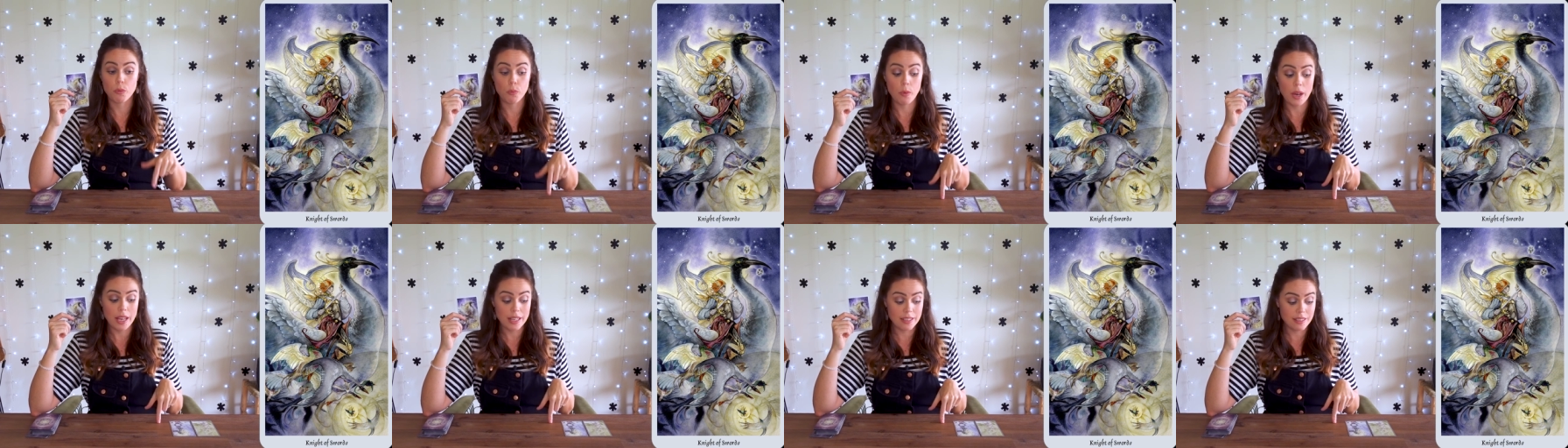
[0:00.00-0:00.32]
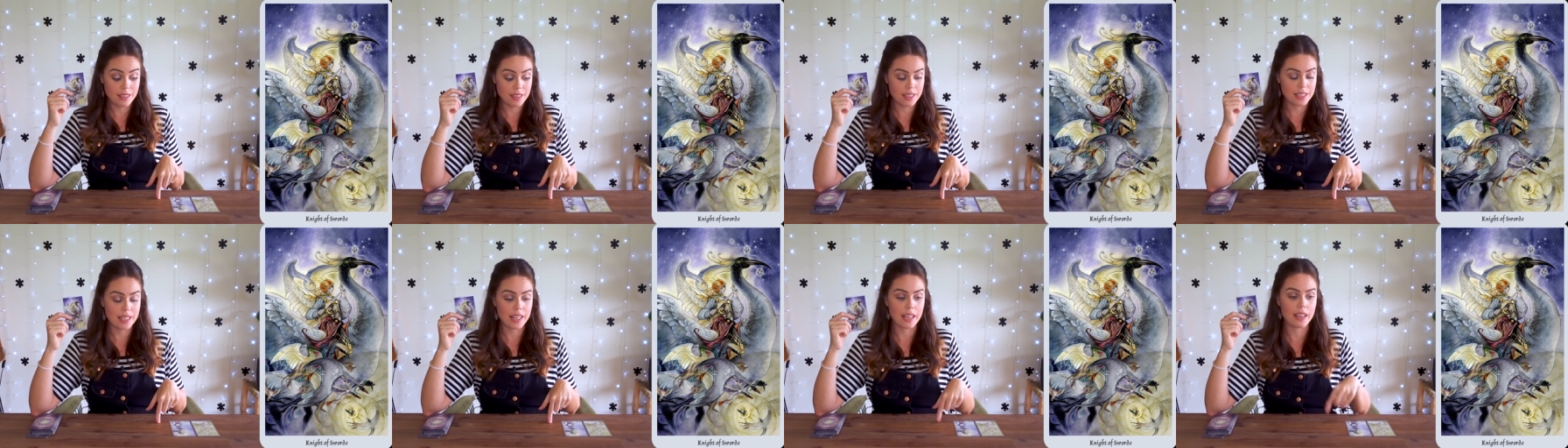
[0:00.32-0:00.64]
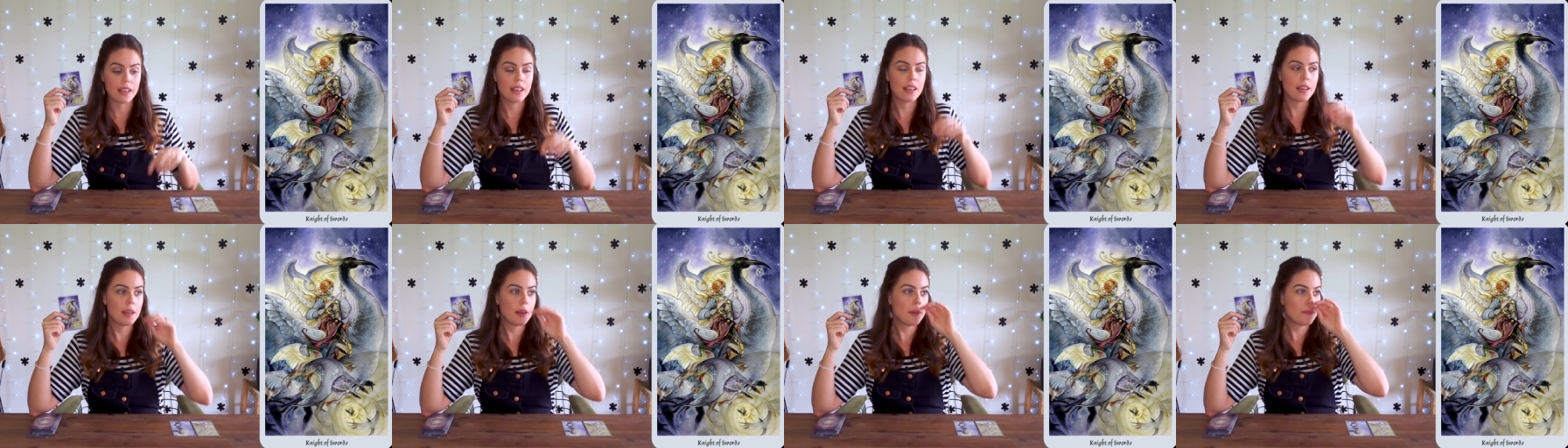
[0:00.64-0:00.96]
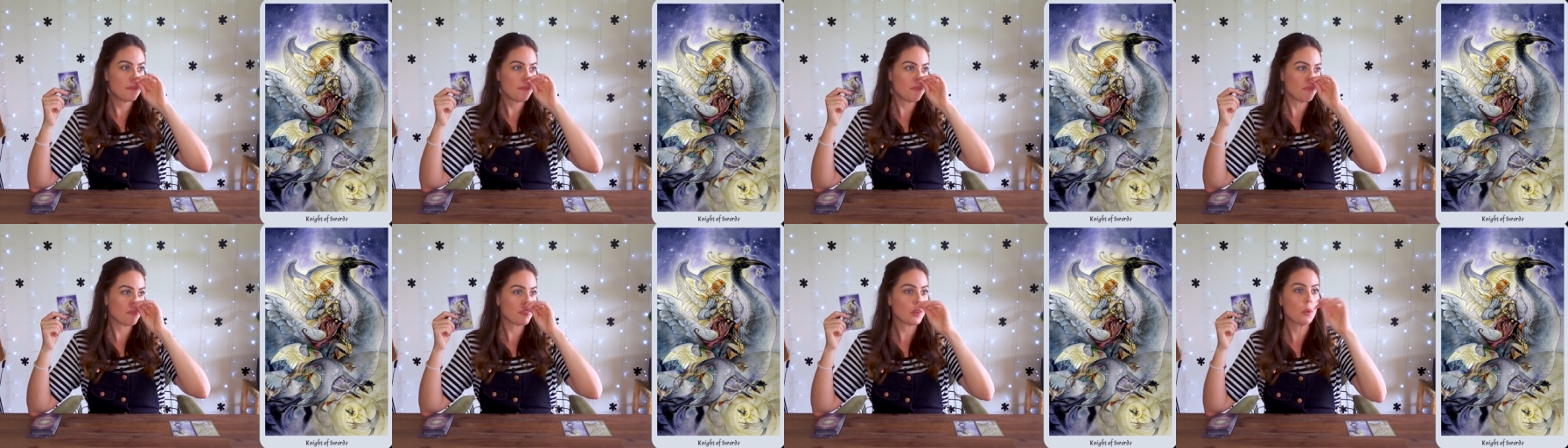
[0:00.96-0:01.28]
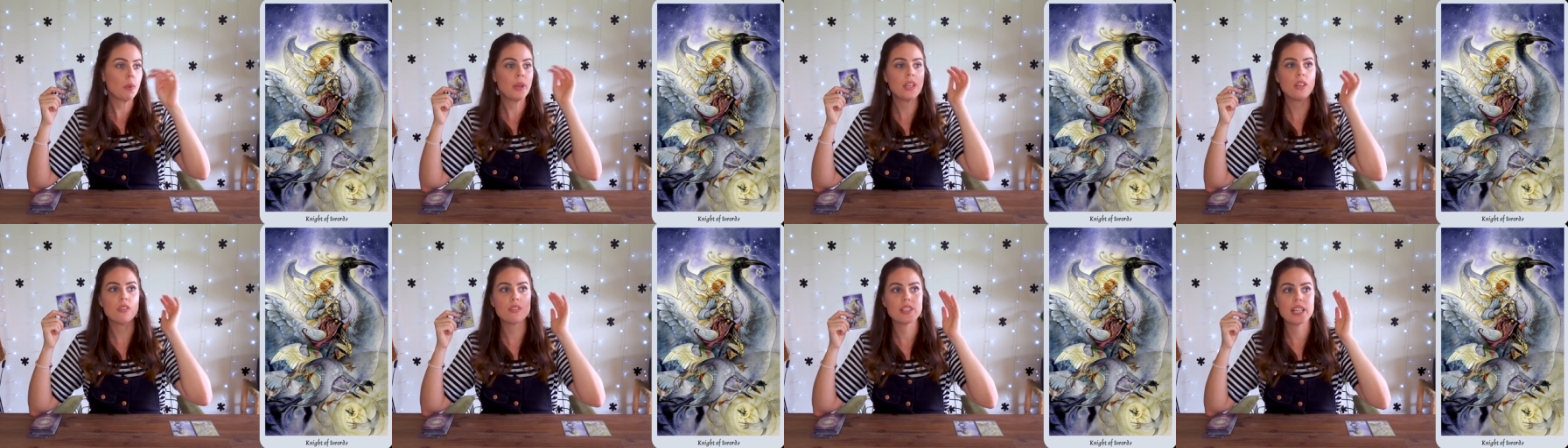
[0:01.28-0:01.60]
Wednesday,
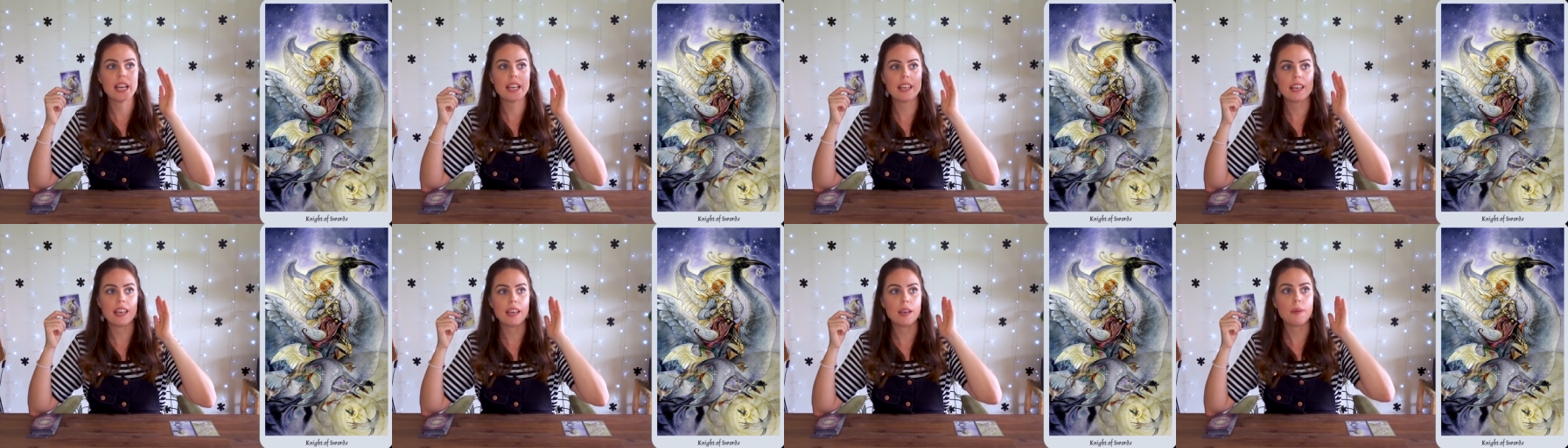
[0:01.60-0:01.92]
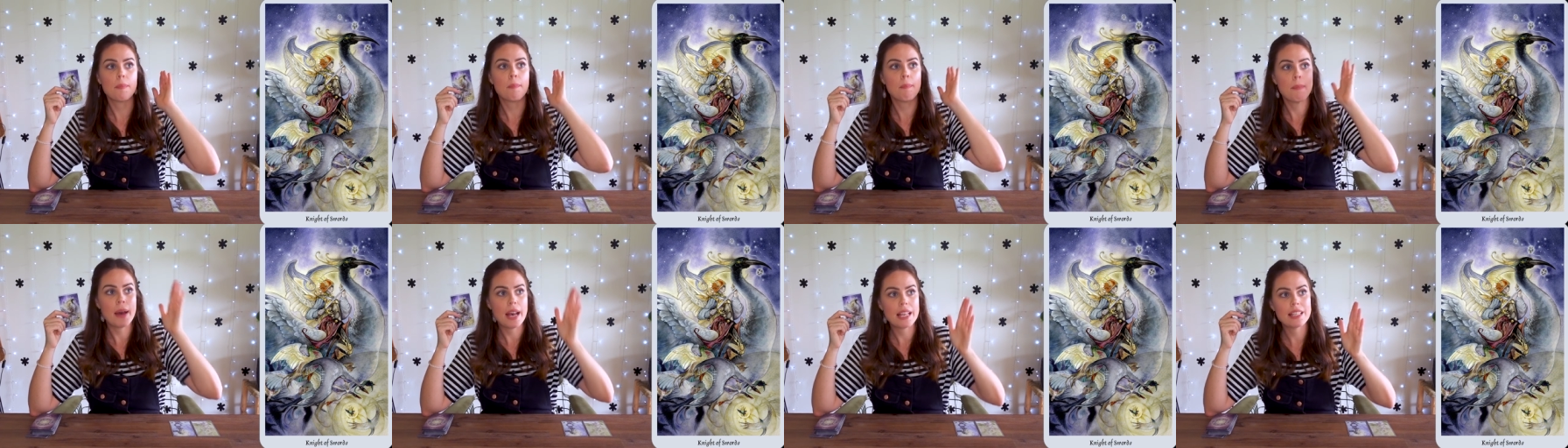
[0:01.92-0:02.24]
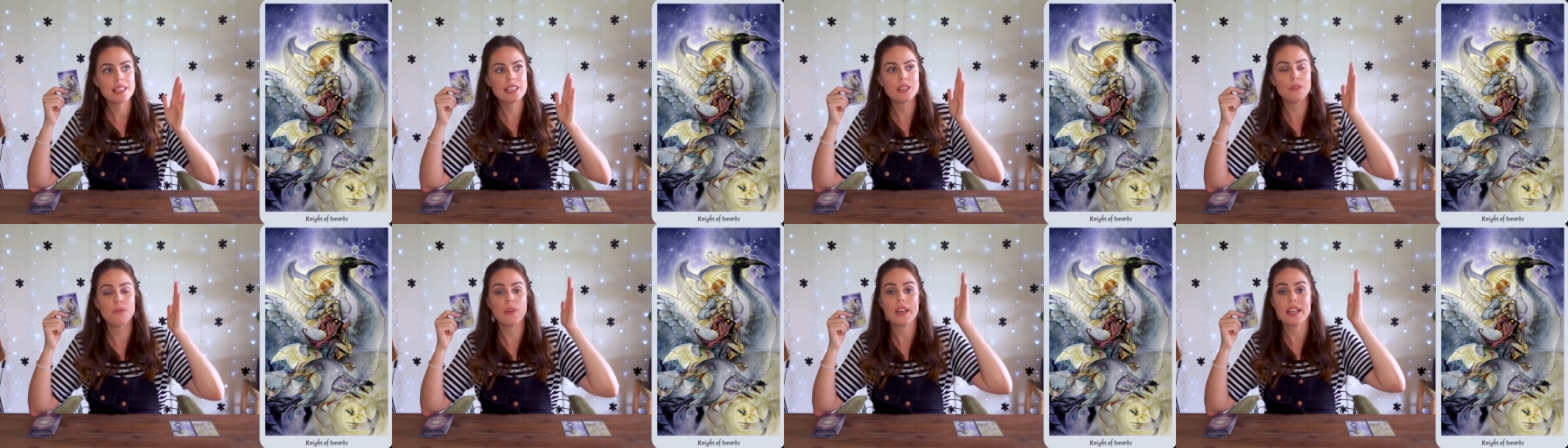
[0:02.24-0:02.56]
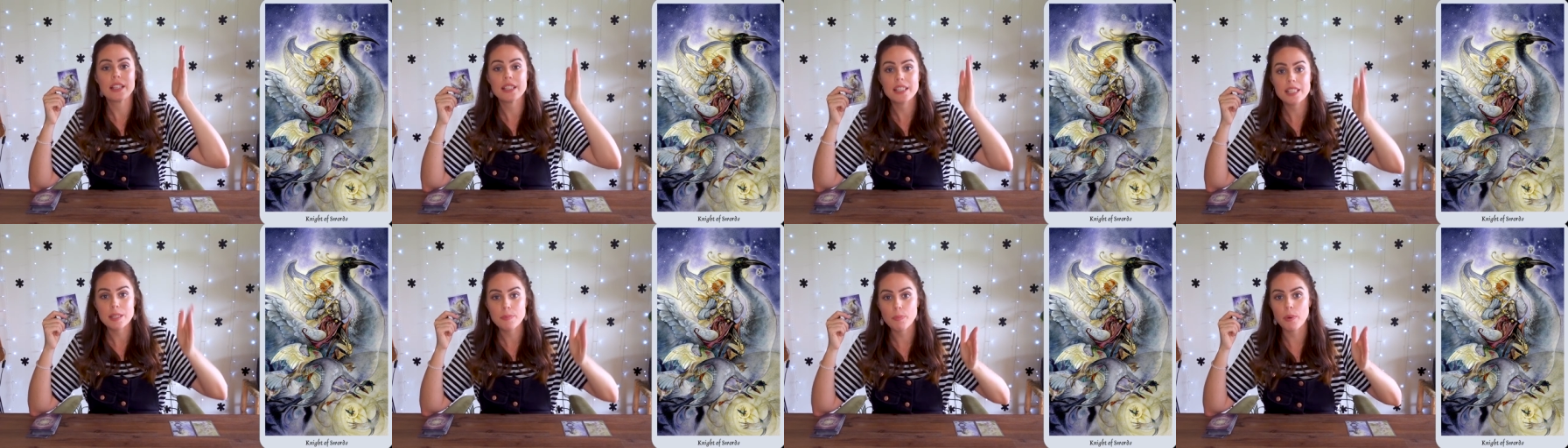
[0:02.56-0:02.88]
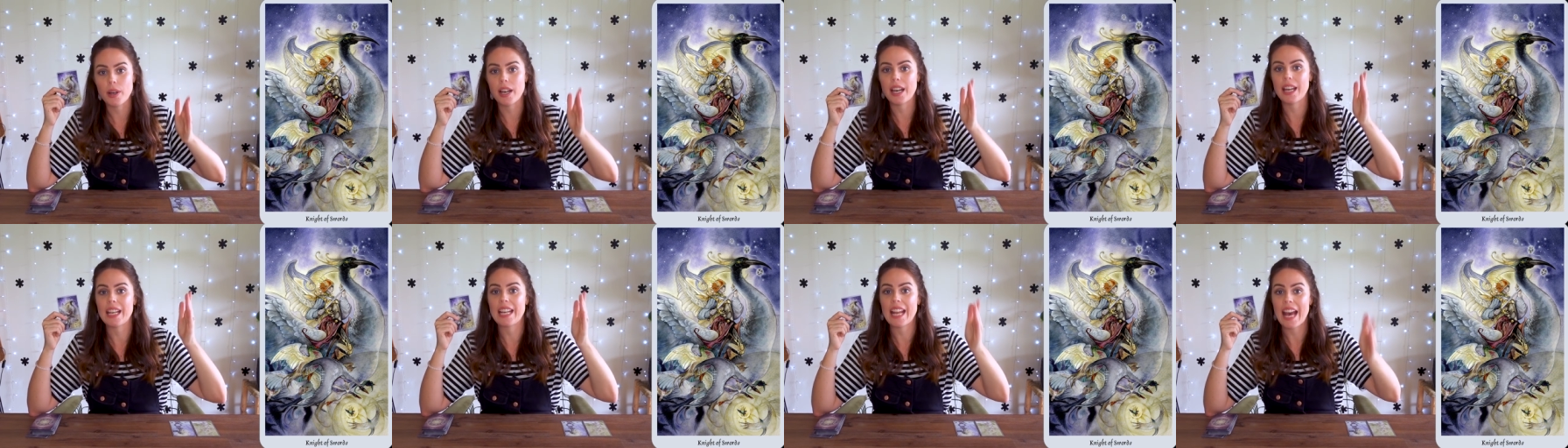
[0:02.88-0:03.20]
when you're taking massive
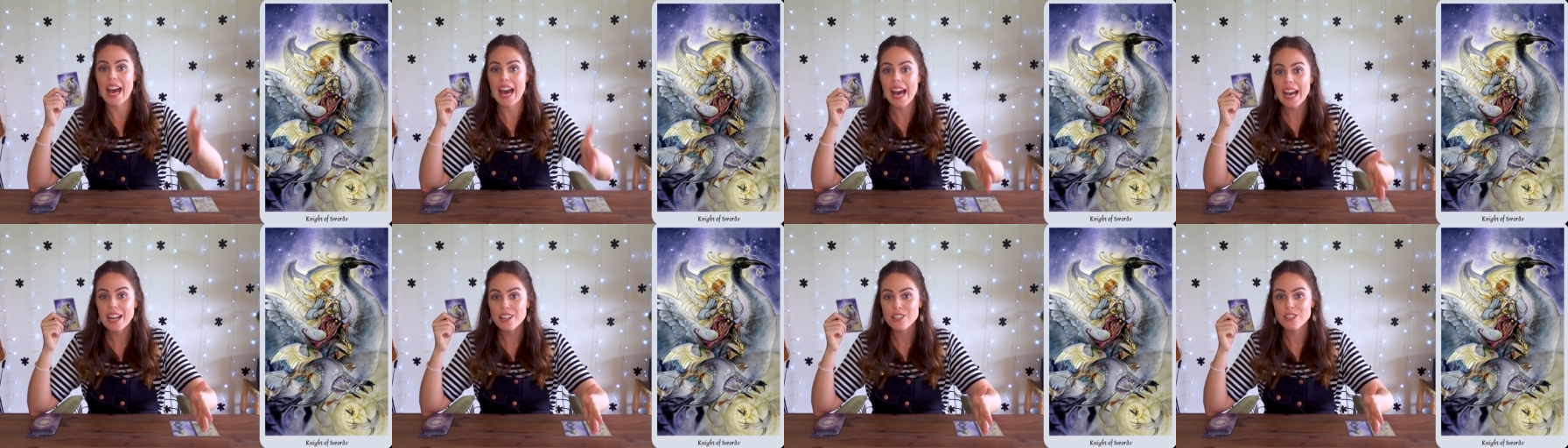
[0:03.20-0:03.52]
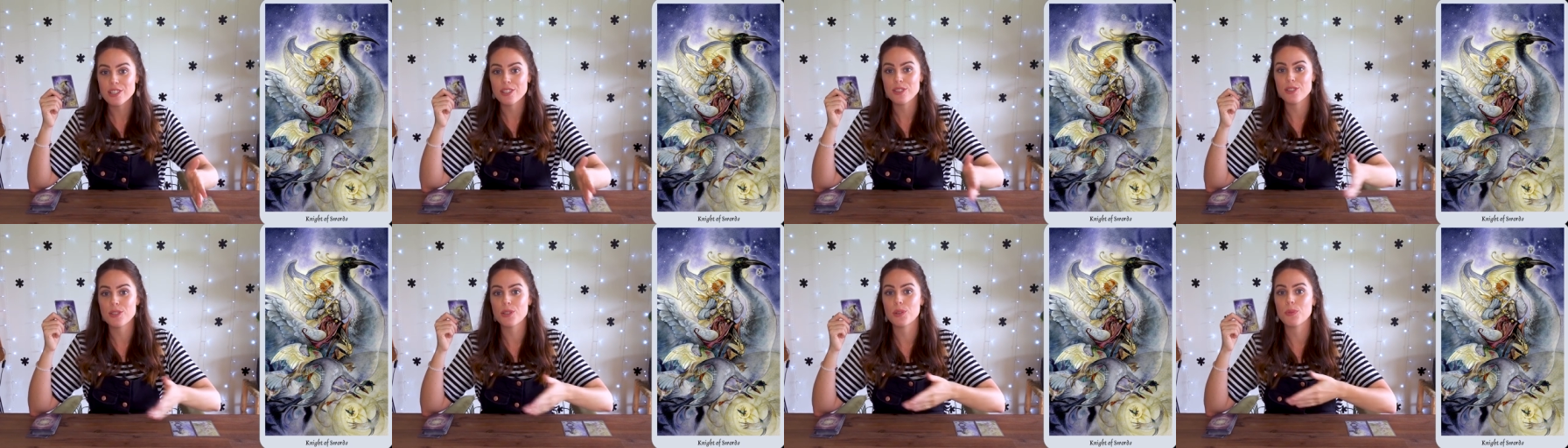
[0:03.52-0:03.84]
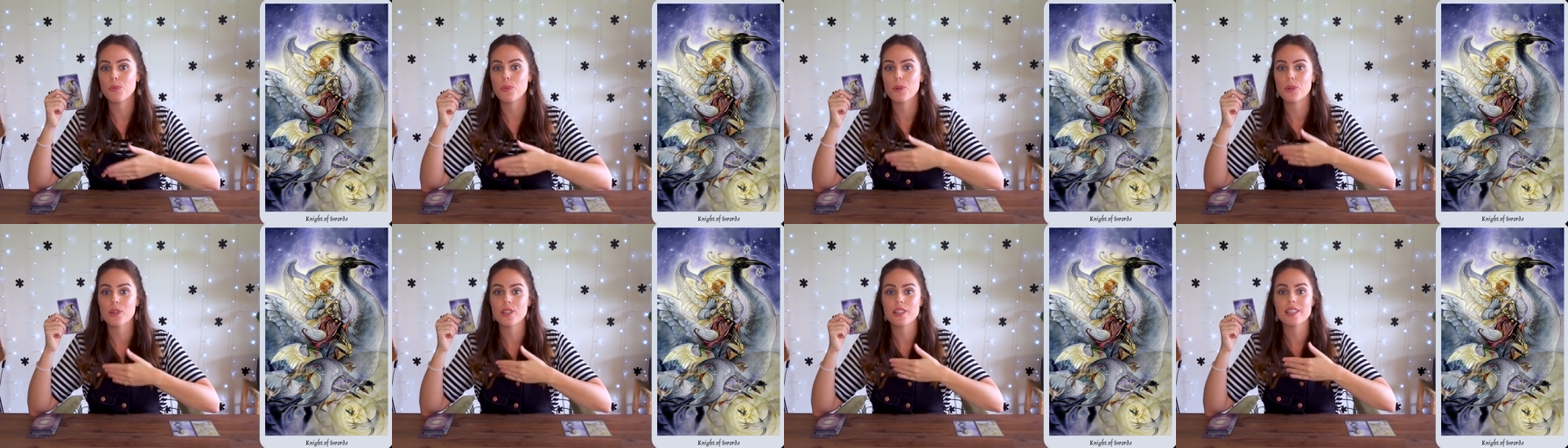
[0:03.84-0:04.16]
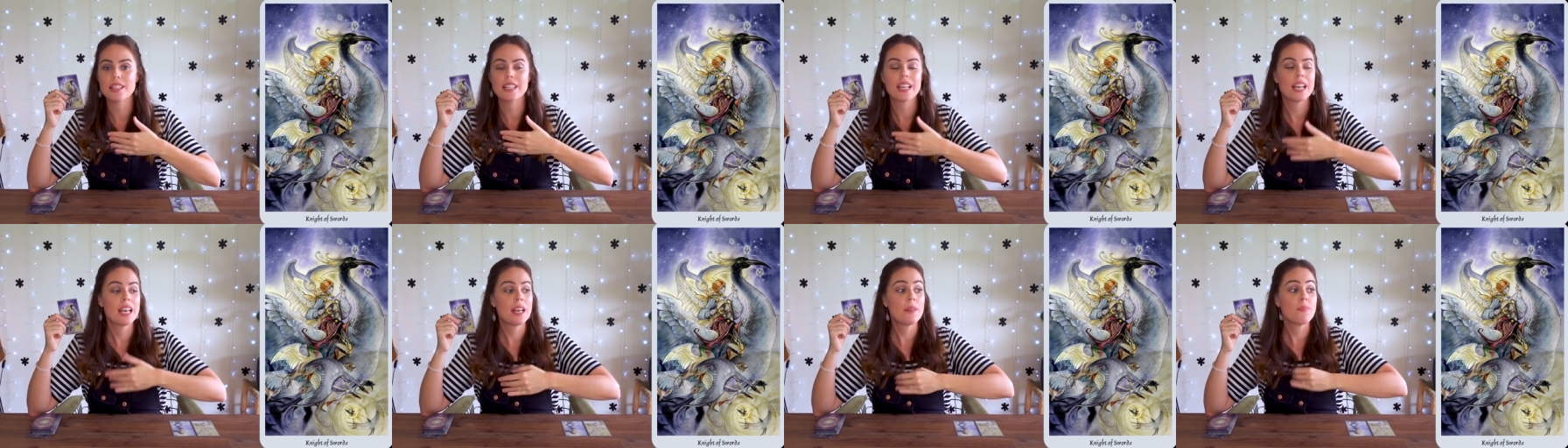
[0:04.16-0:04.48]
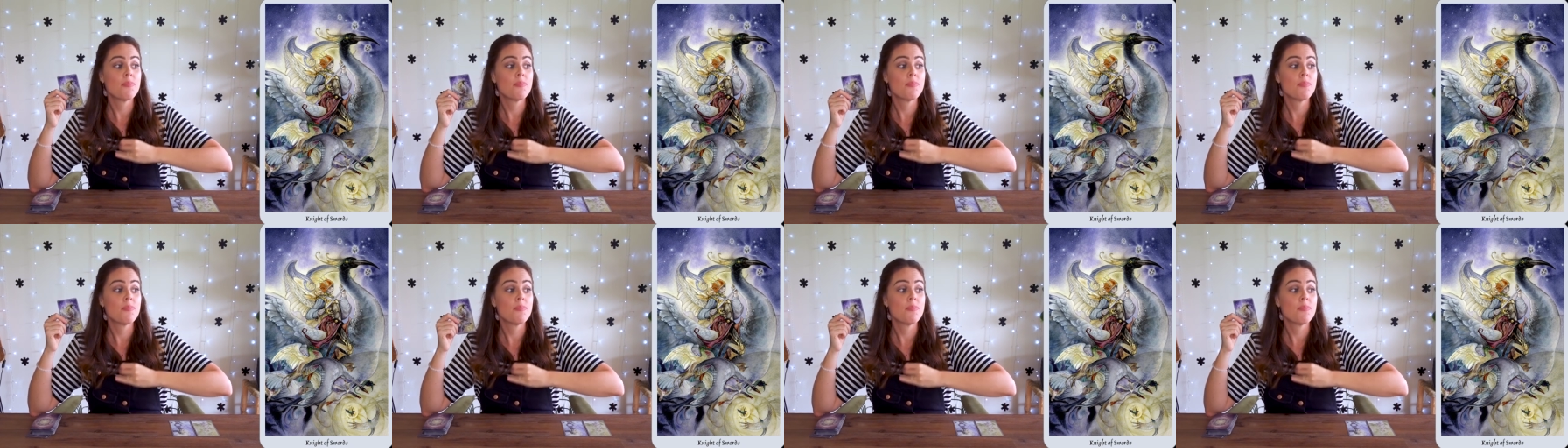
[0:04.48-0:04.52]
inspired action towards